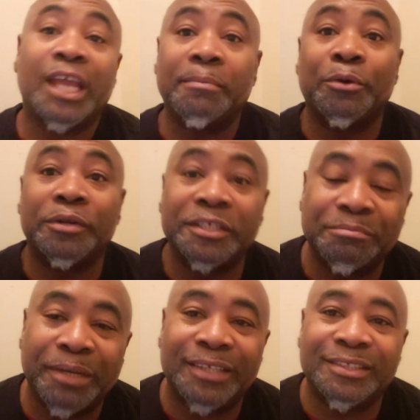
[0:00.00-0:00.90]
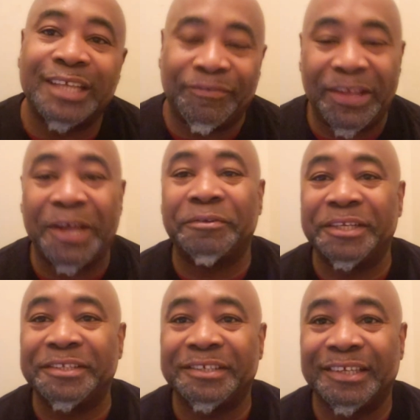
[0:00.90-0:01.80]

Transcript: came on to this message, I found it.